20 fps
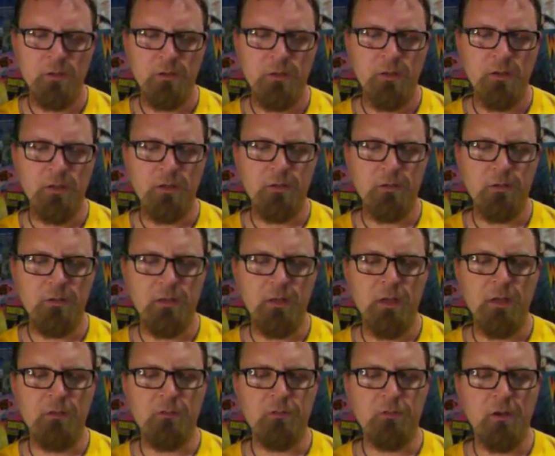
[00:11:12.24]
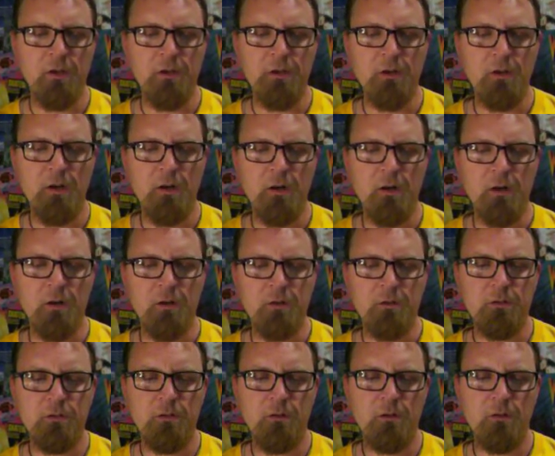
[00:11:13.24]
It ends on
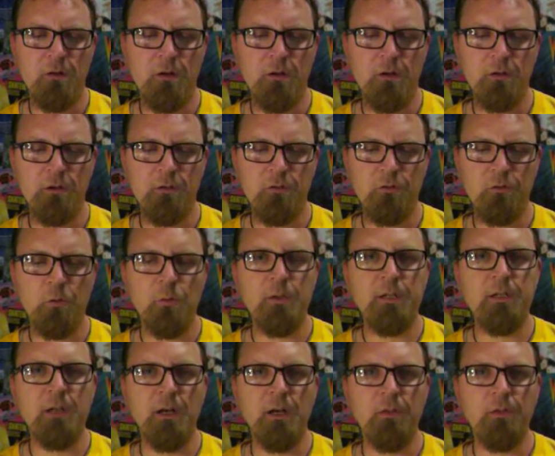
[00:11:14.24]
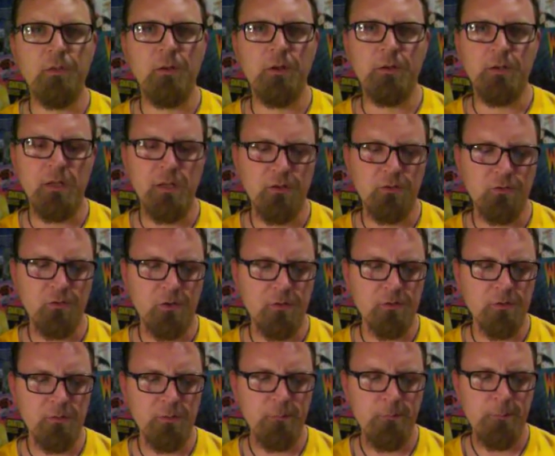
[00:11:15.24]
August 29th on
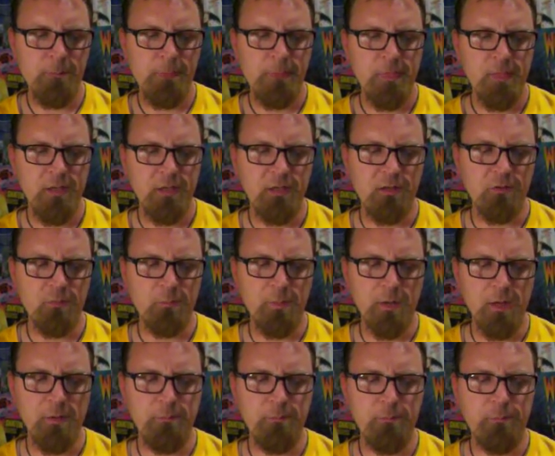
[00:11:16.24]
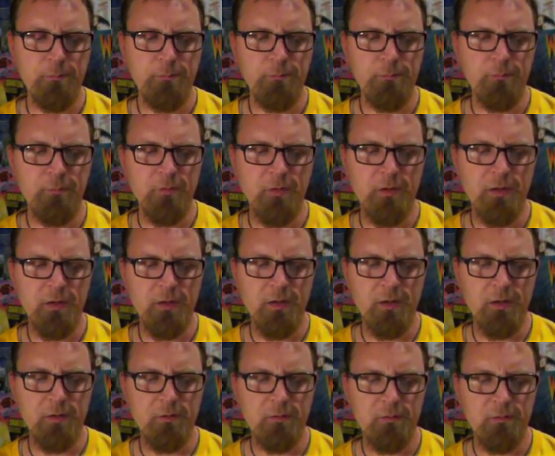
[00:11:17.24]
Kickstarter. It is by
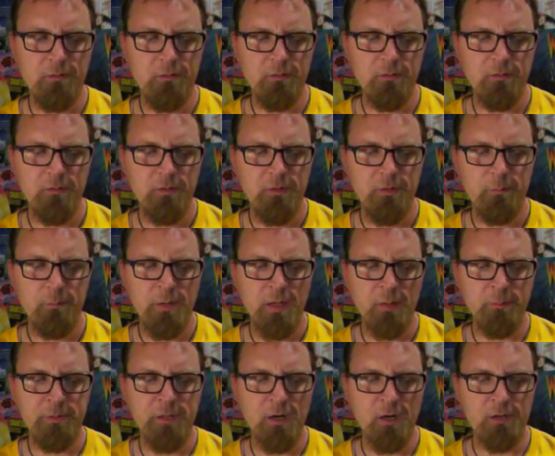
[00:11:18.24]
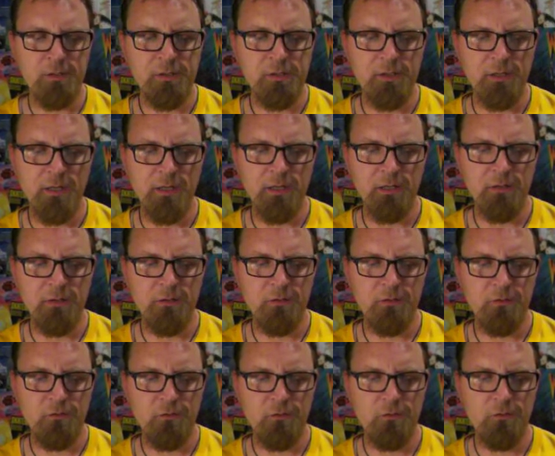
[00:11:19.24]
Palmiotti and
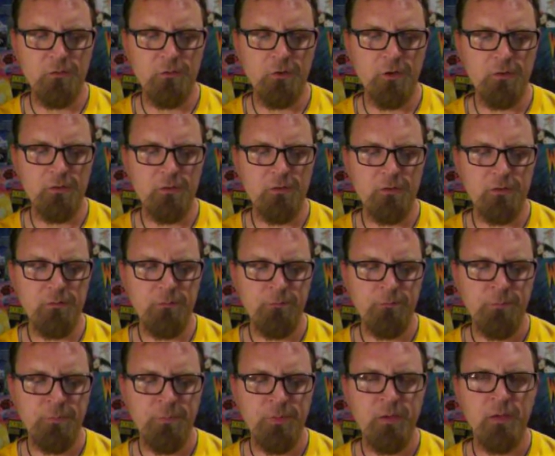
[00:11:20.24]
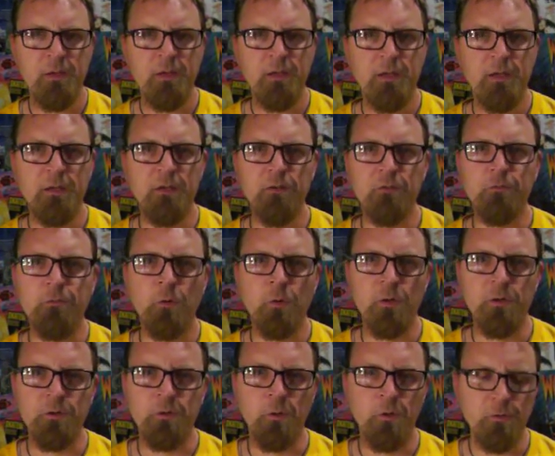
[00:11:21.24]
Johnson. It is for
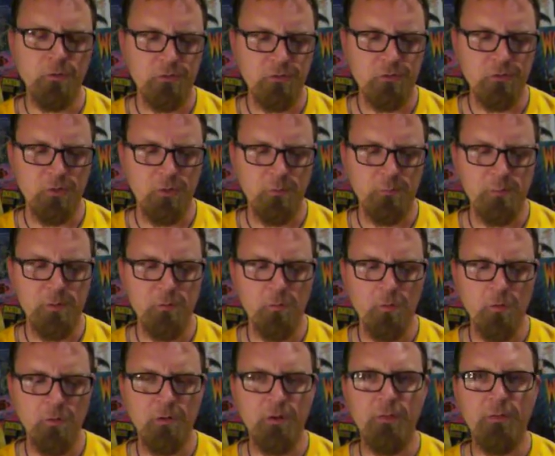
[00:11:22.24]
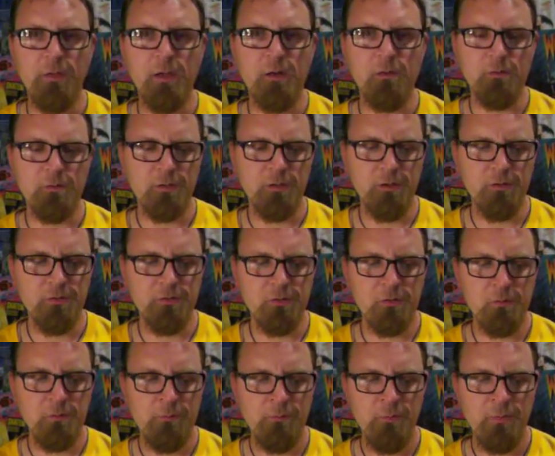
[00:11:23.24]
adults, so be warned on that one
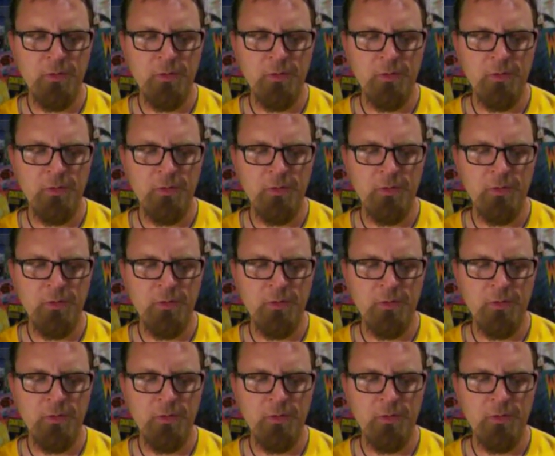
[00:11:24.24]
also.